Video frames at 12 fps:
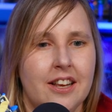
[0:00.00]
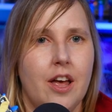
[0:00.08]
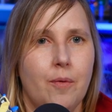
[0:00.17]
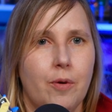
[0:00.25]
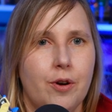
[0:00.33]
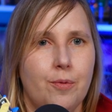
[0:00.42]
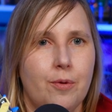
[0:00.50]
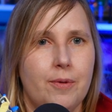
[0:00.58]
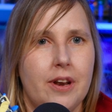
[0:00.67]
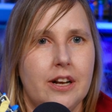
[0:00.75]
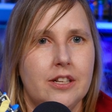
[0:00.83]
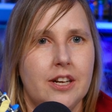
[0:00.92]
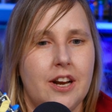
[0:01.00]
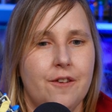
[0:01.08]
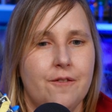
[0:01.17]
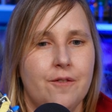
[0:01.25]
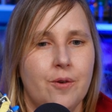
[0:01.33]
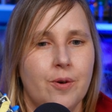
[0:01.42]
And Wonder Woman
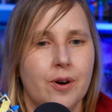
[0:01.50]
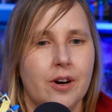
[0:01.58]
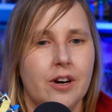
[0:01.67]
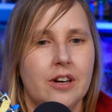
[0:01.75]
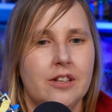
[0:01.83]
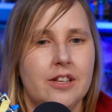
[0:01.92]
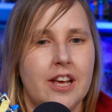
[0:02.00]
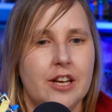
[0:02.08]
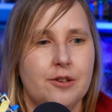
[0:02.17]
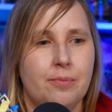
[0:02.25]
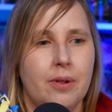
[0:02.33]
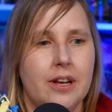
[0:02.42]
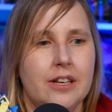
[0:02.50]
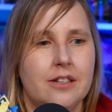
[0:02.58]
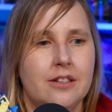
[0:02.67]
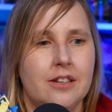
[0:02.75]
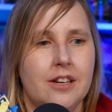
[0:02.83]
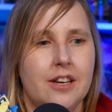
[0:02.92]
1984 takes
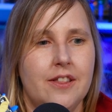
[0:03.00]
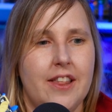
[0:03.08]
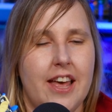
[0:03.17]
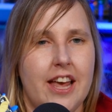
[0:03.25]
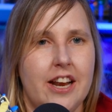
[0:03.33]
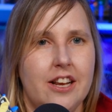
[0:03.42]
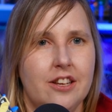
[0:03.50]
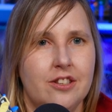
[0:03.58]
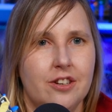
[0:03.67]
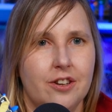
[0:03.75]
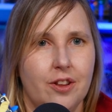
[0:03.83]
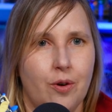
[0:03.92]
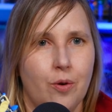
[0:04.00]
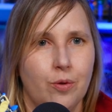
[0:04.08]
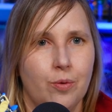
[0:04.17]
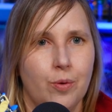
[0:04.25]
place in the 80s during the Cold